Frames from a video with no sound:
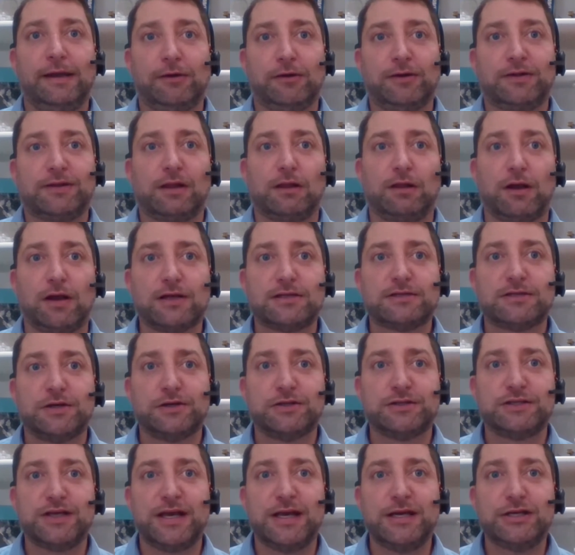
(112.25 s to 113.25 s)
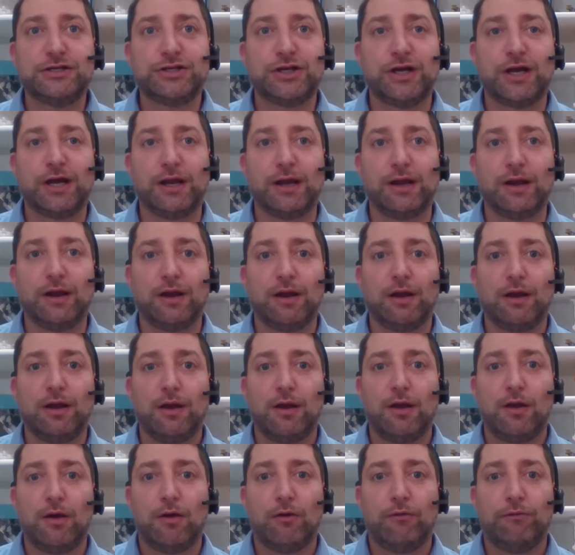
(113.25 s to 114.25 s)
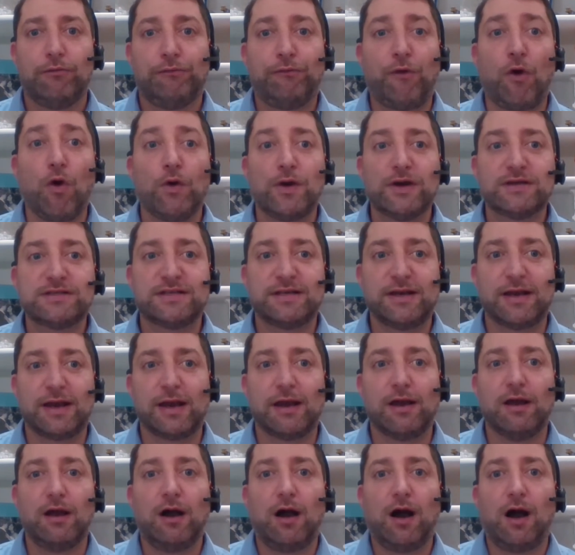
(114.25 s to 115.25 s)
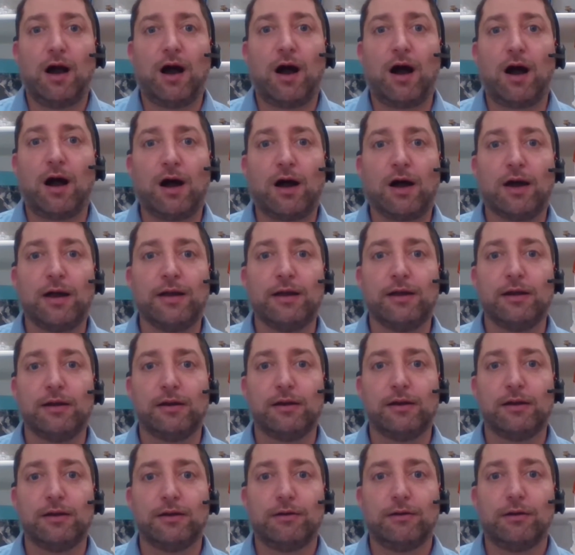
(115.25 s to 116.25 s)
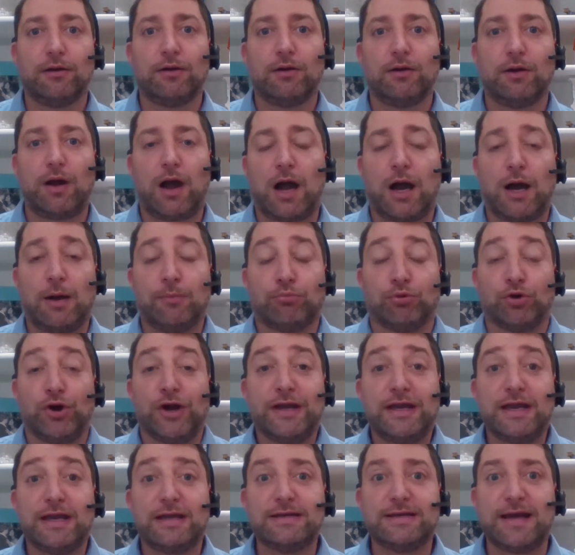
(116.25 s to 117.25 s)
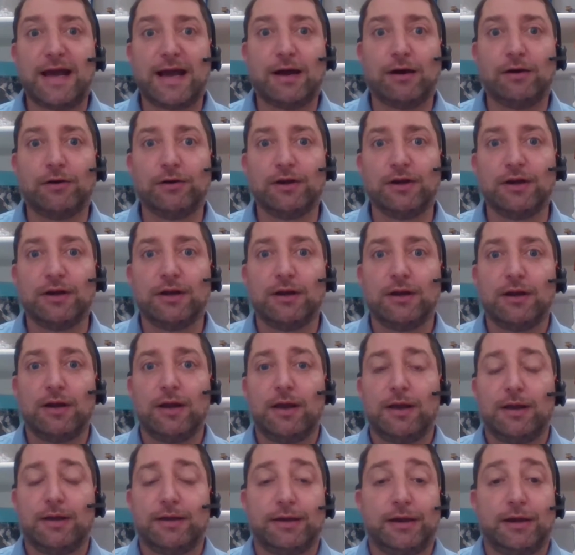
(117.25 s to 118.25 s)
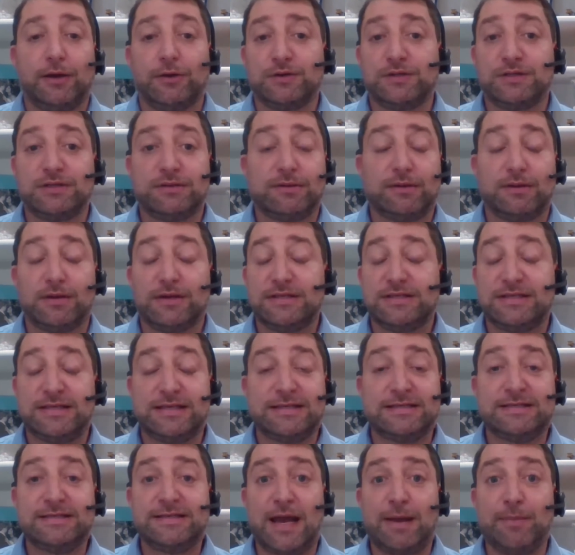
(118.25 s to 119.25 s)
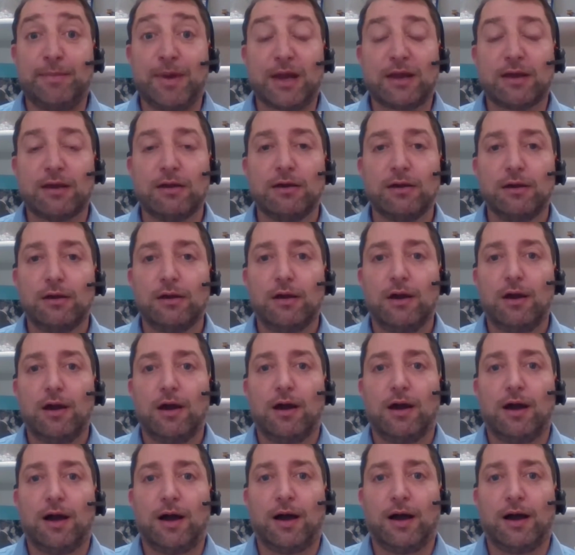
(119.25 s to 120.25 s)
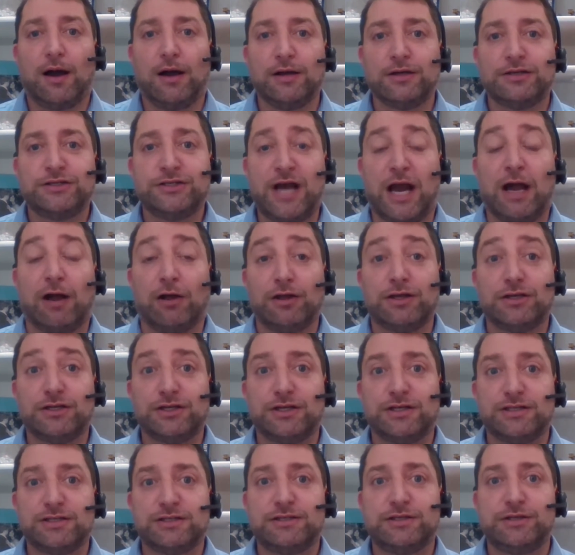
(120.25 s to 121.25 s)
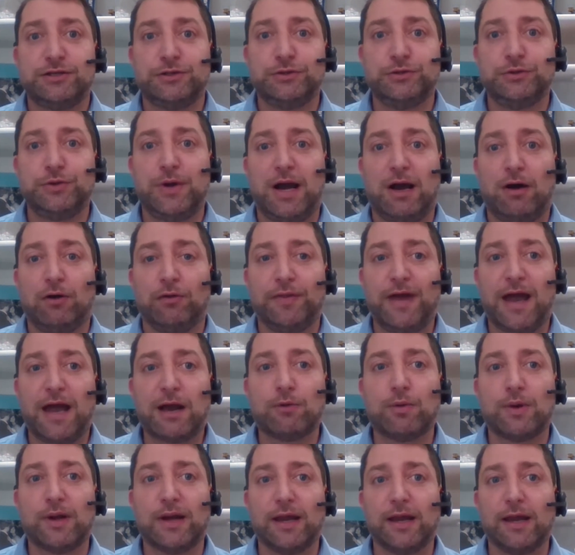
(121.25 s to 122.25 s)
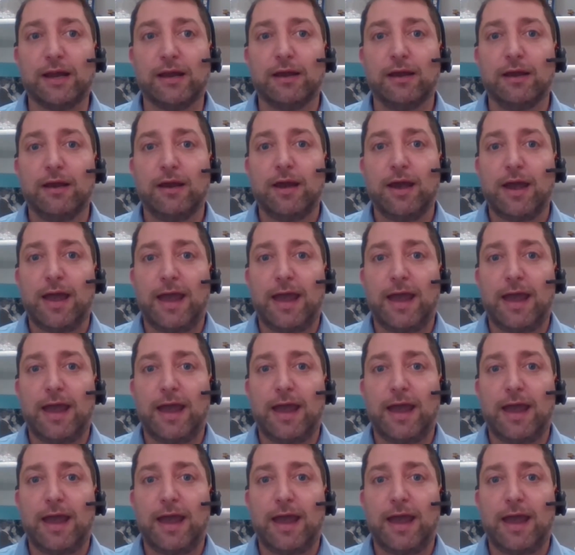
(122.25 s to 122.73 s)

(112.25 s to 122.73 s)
here at the Lung Association focusing on breaking down, you know, systemic challenges to health equity.